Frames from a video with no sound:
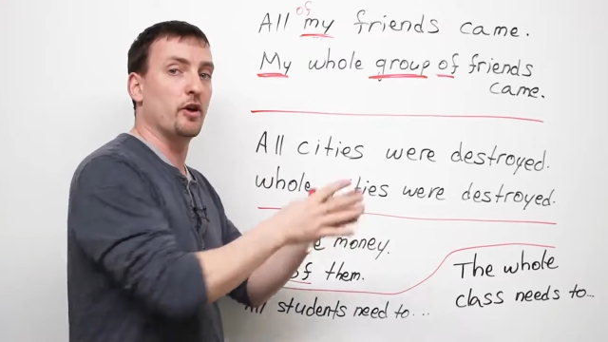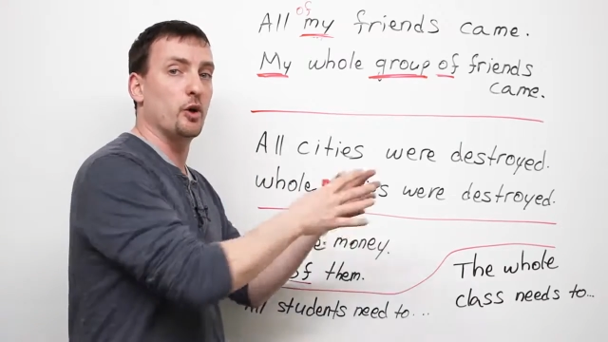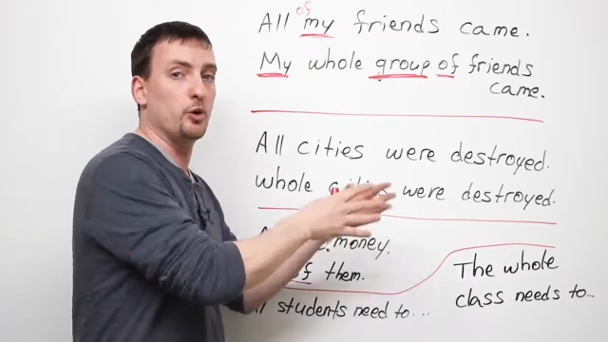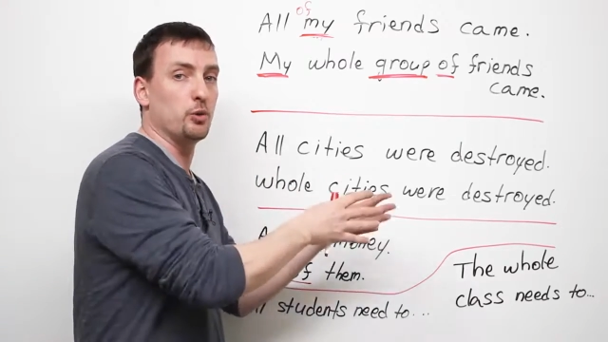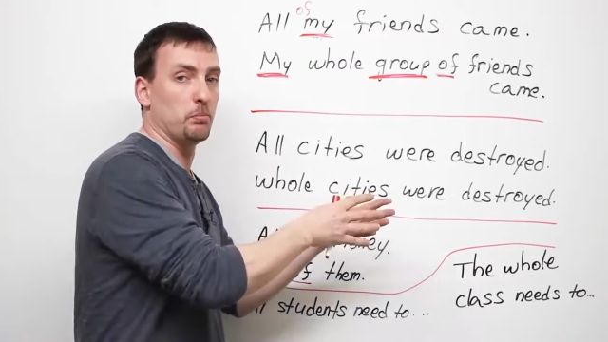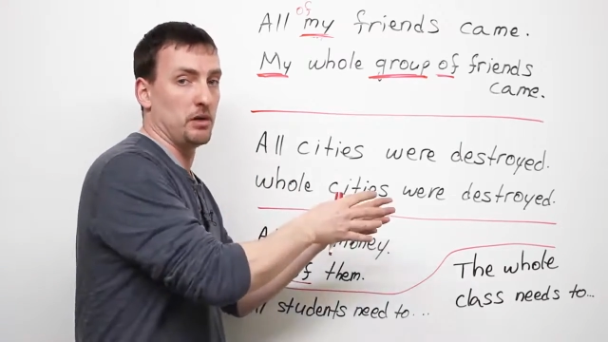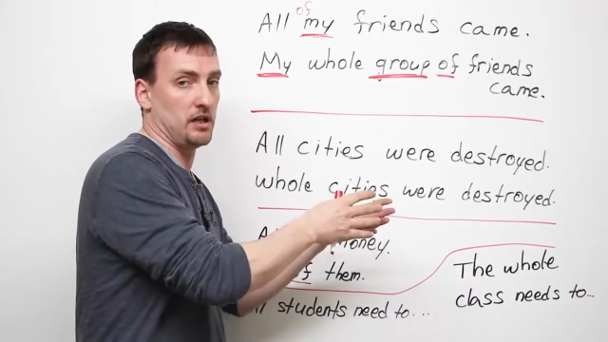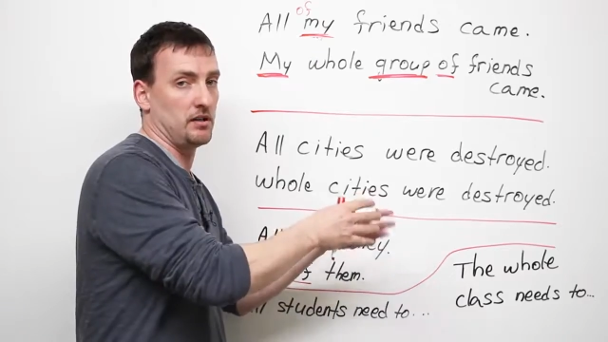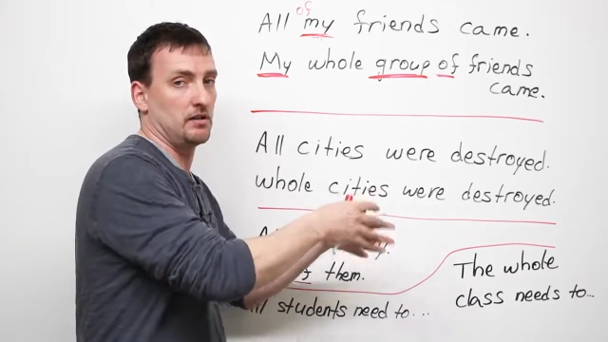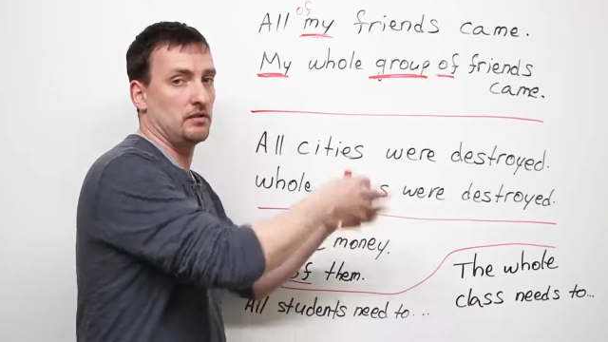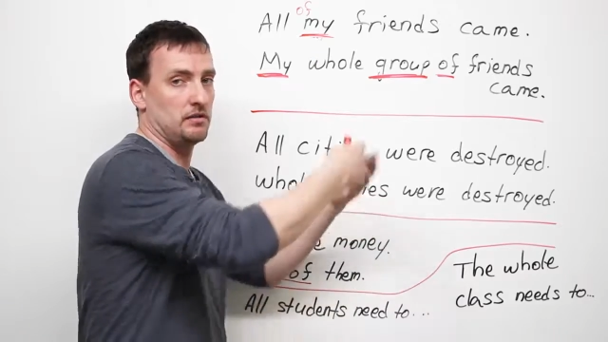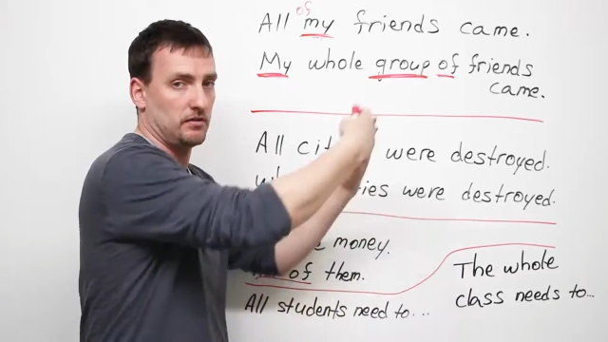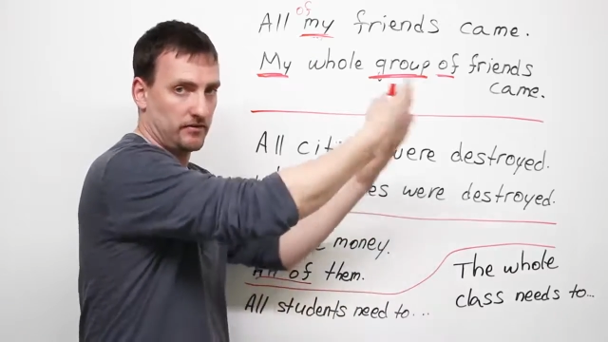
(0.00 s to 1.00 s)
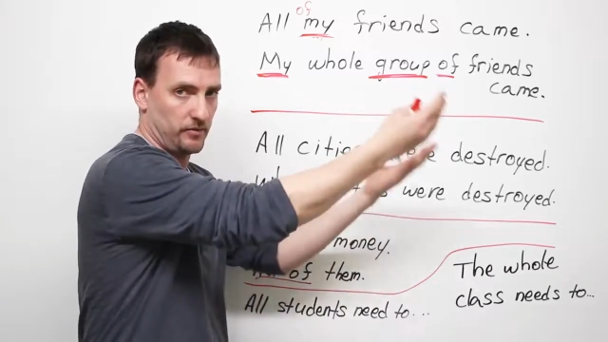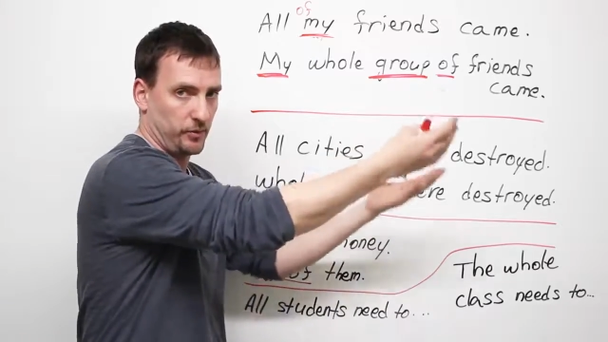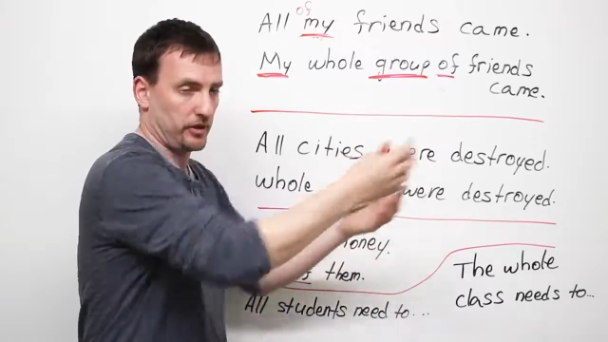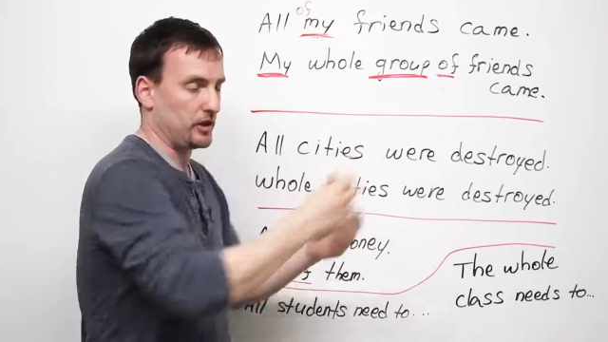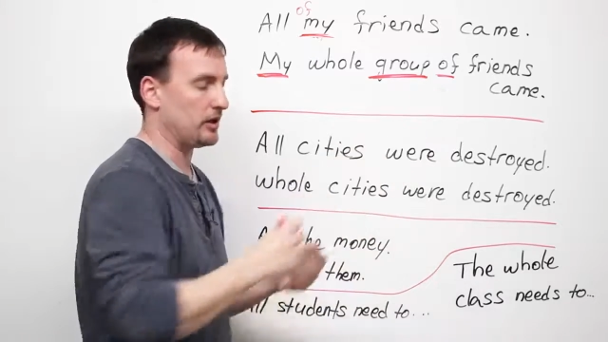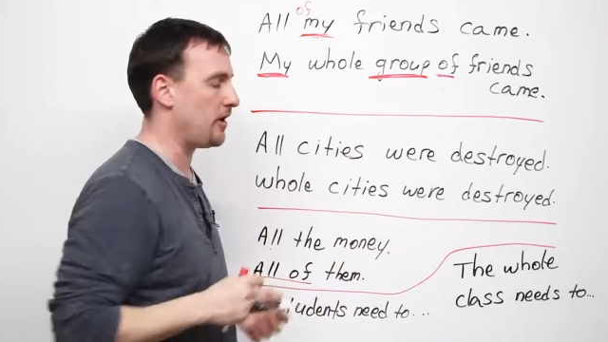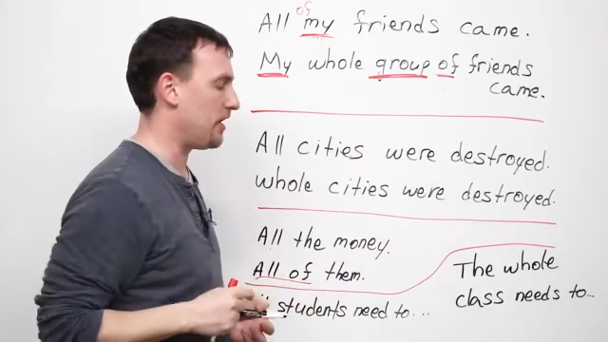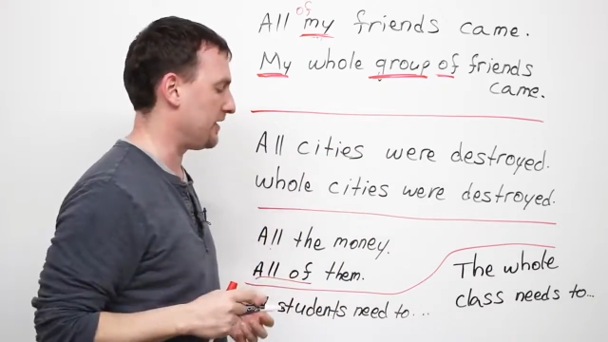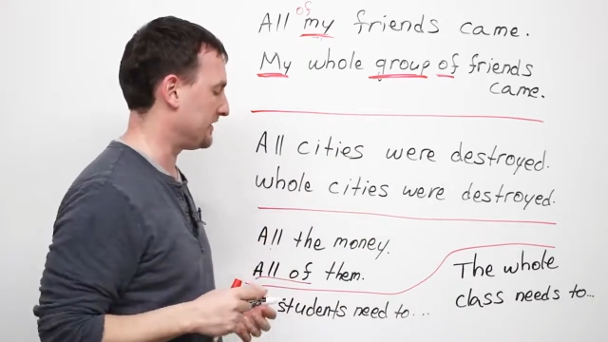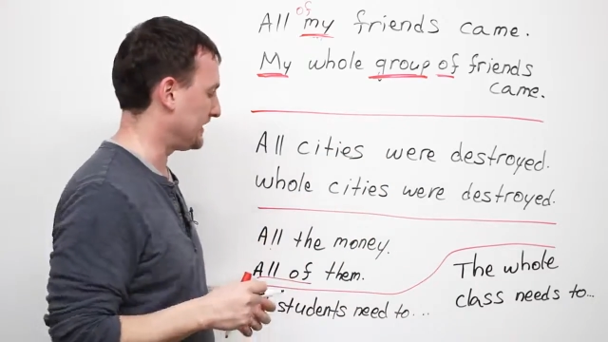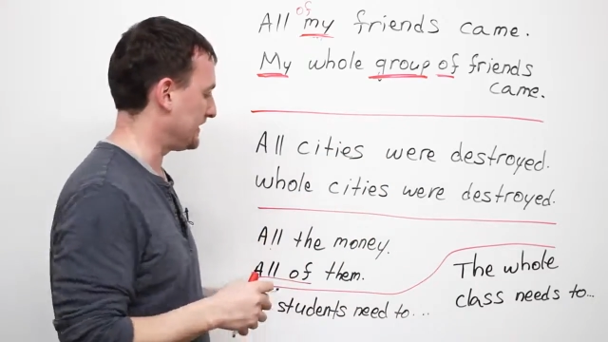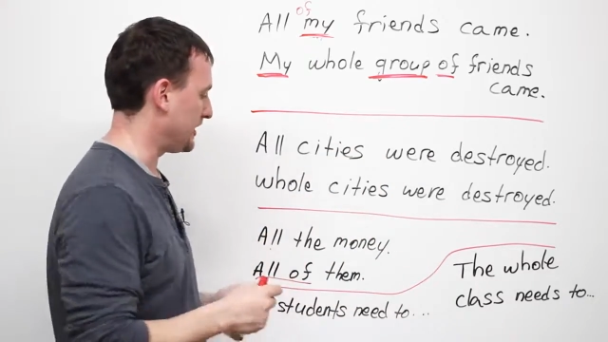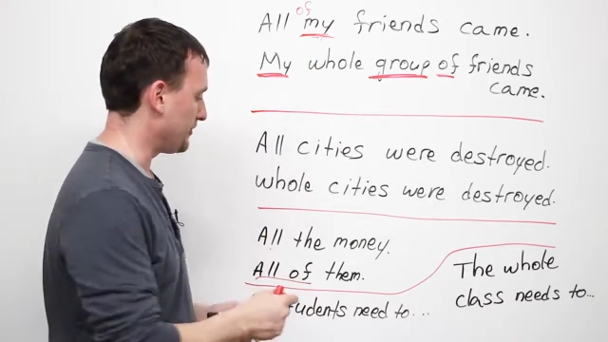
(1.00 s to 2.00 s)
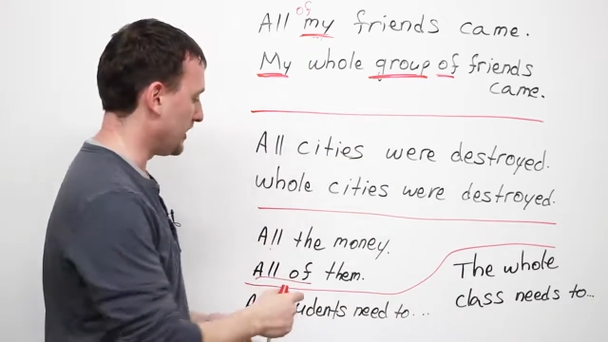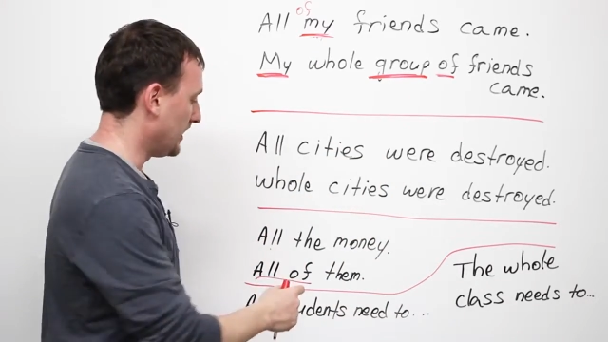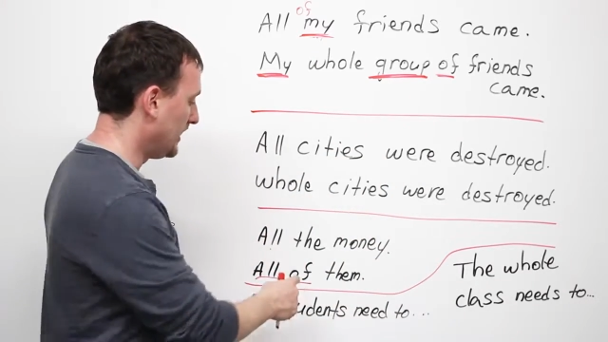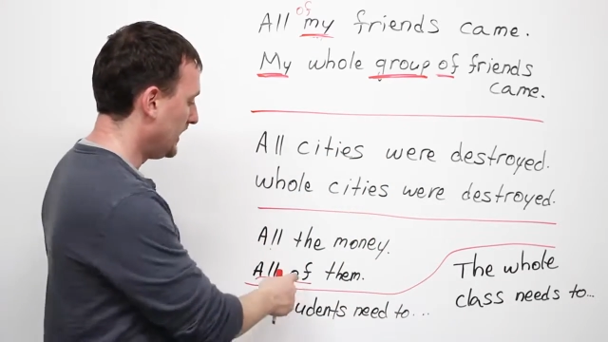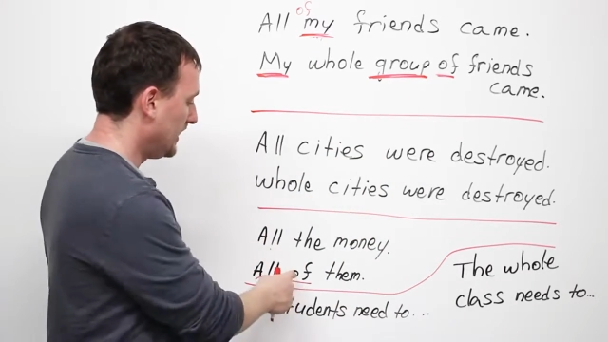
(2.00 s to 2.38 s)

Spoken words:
whom, with a clause, etc.